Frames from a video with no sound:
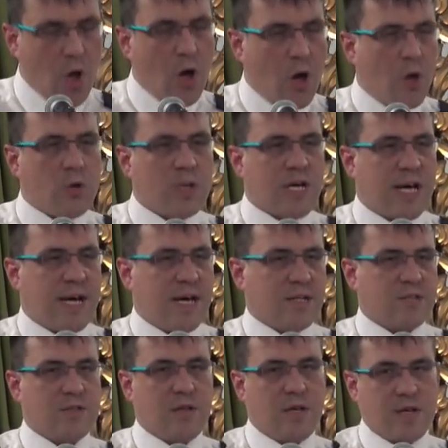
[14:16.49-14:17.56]
all
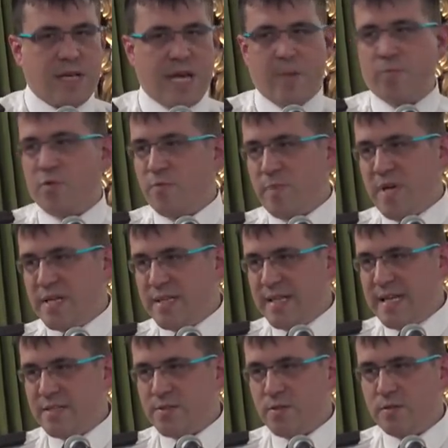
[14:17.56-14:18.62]
cars are capable of being
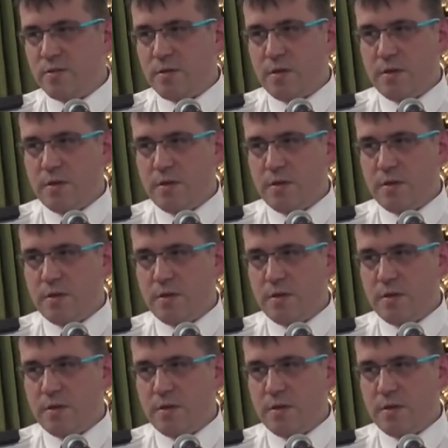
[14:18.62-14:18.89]
lethal.